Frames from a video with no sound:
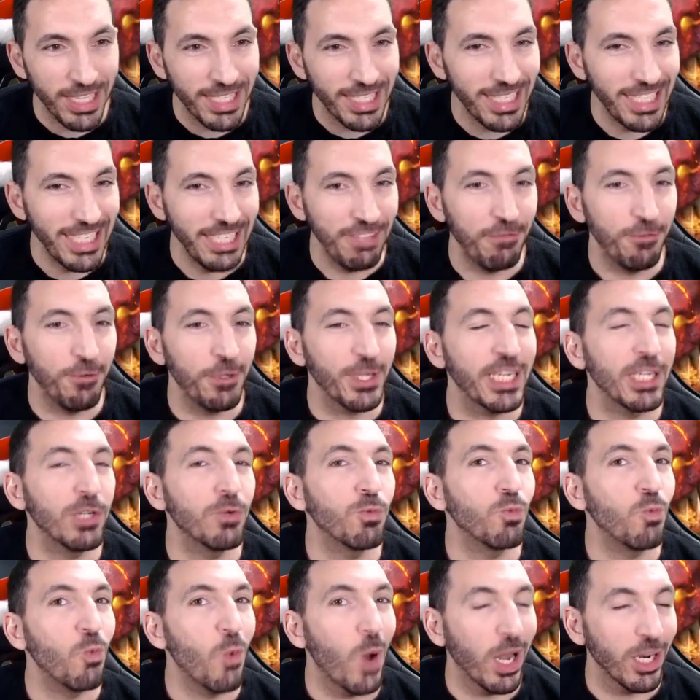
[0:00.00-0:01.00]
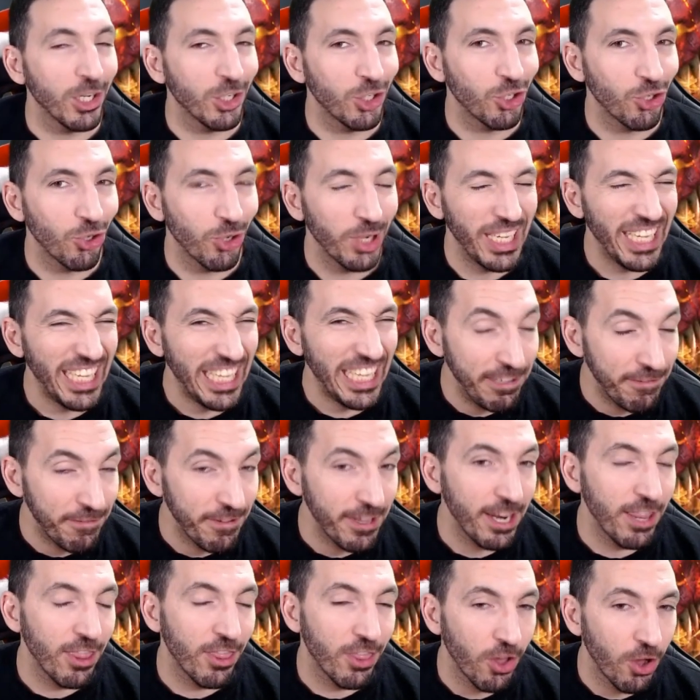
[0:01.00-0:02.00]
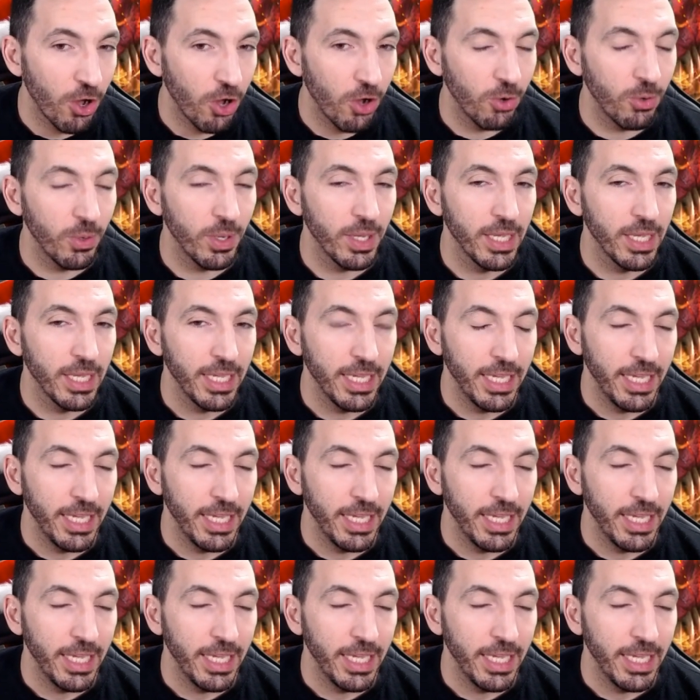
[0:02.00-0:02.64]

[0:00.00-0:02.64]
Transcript: to see if we can one-shot, even though